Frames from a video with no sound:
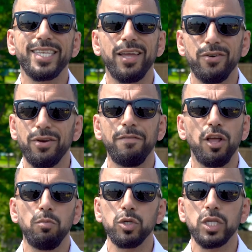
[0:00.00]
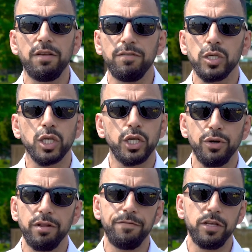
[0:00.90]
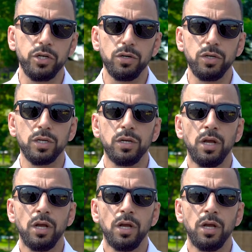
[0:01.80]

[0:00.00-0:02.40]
standard available safety and security features.